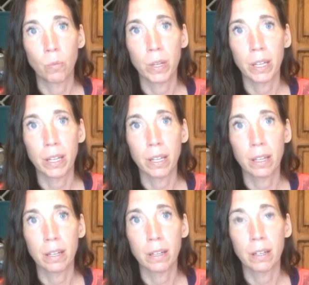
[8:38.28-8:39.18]
we
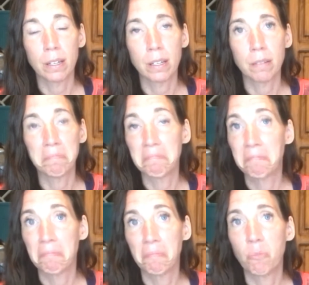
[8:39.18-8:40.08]

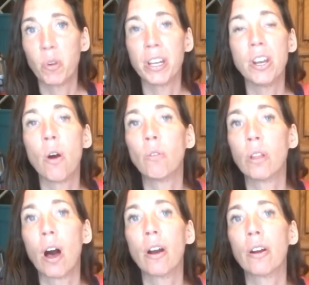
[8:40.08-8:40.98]
no
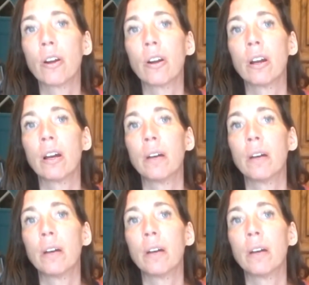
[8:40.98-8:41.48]
longer